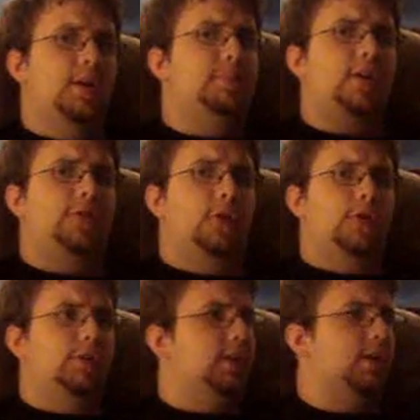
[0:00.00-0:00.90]
Mick
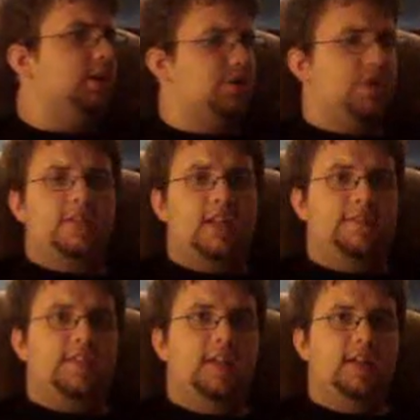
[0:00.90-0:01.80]
Foley just
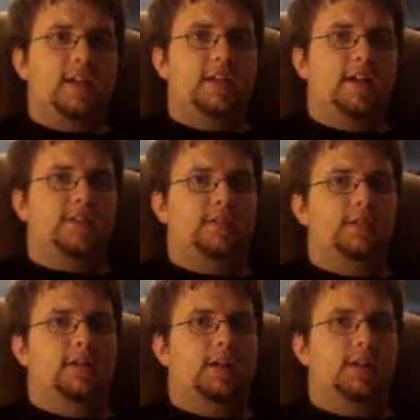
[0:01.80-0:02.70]
left TNA not too
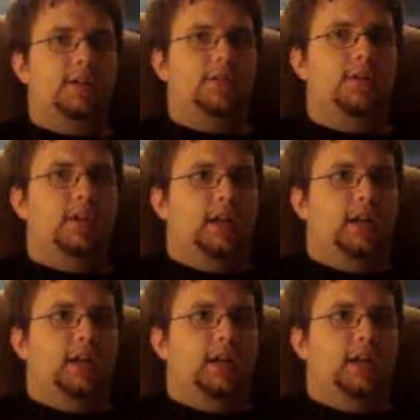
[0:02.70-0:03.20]
long ago.